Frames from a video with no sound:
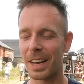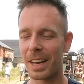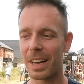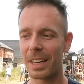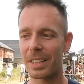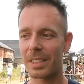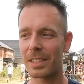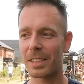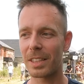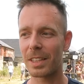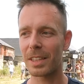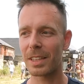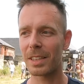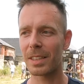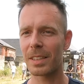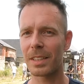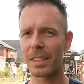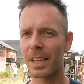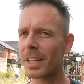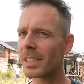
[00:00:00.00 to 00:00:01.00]
it's
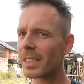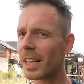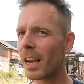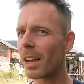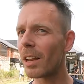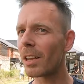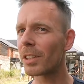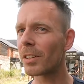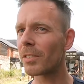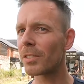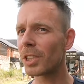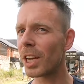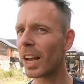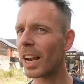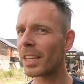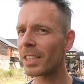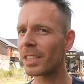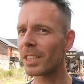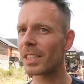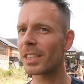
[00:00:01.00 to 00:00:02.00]
uh, there's a lot of
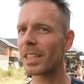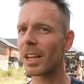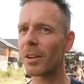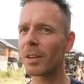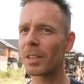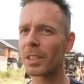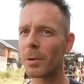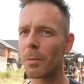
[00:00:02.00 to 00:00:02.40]
challenges along